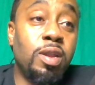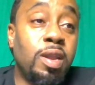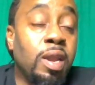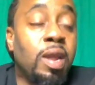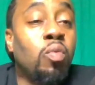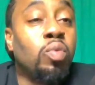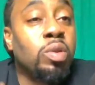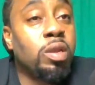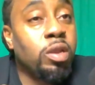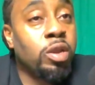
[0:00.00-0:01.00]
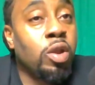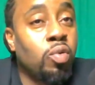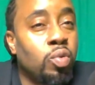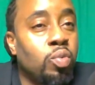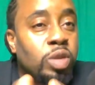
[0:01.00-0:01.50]
They were,
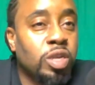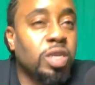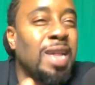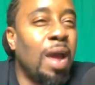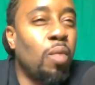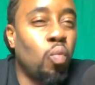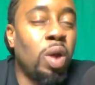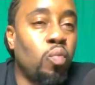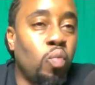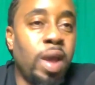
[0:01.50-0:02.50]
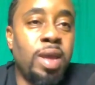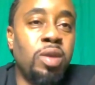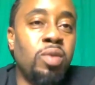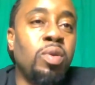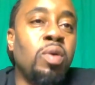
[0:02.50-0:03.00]
you just that one way,
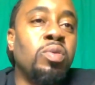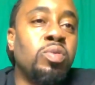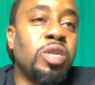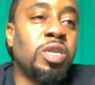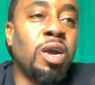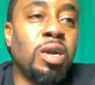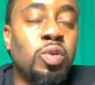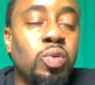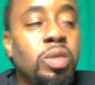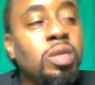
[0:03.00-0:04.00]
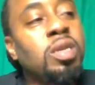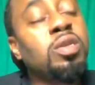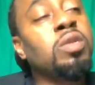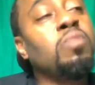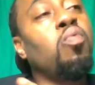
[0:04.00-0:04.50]
you stuck to it. So
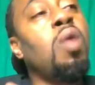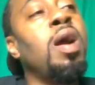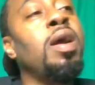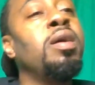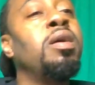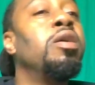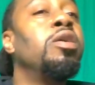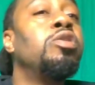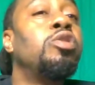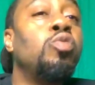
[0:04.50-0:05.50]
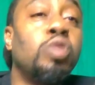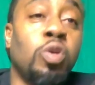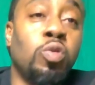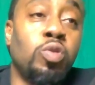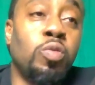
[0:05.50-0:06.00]
this is prior to
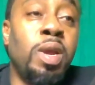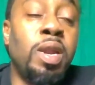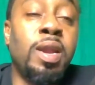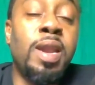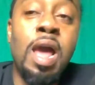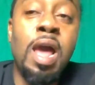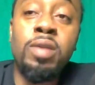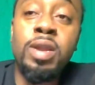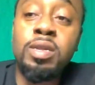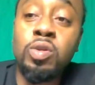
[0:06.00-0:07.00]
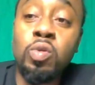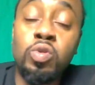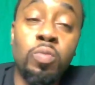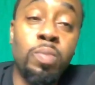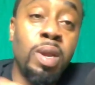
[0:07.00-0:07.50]
social media. Now that
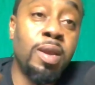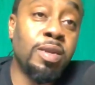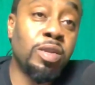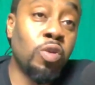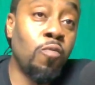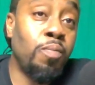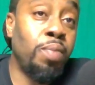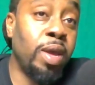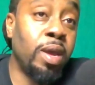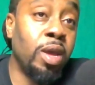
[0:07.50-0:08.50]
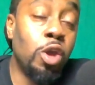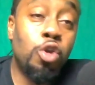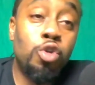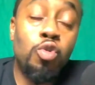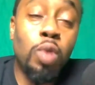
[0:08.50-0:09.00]
social media is so big,
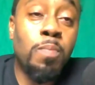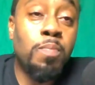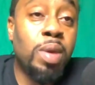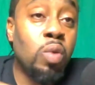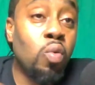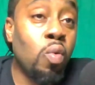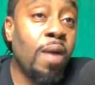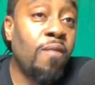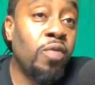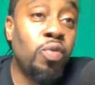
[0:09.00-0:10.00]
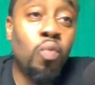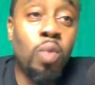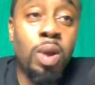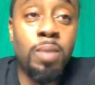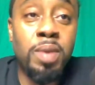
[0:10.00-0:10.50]
you can be whoever you
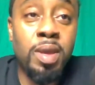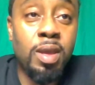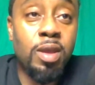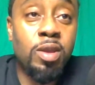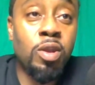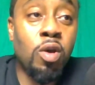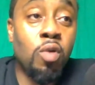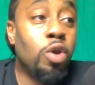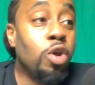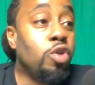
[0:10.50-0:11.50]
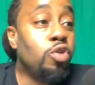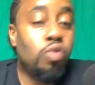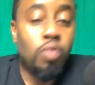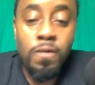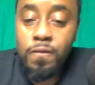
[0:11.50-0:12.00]
want to be. You
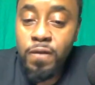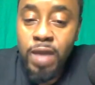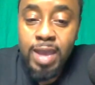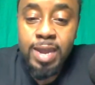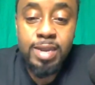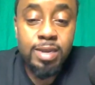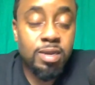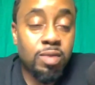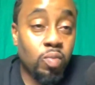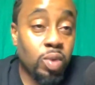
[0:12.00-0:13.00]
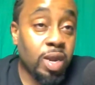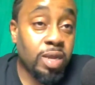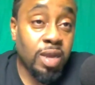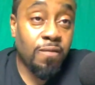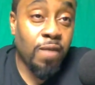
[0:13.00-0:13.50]
can fake it, what they
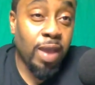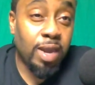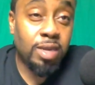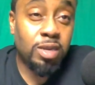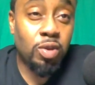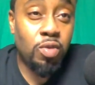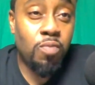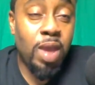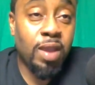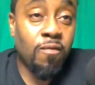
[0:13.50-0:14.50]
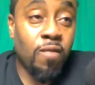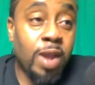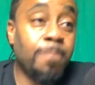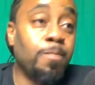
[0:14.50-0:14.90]
say, fake it until you make it, right?